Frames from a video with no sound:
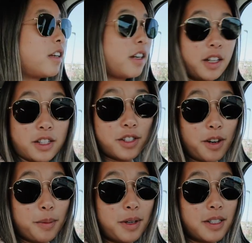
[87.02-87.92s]
Gonna get
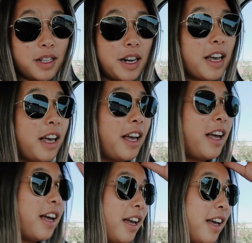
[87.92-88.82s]
Starbucks
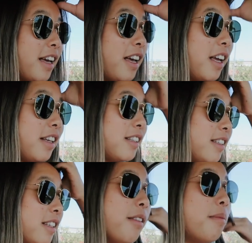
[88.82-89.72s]
today,
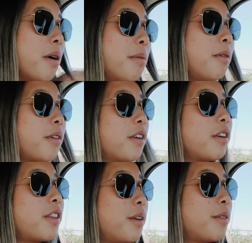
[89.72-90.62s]
and the mobile order
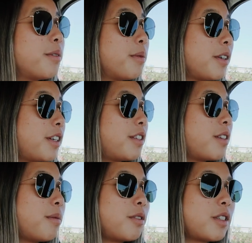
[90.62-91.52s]
thing wasn't working,
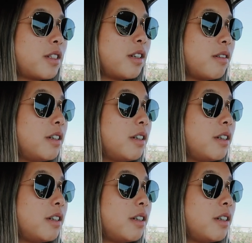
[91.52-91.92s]
so I'm just gonna go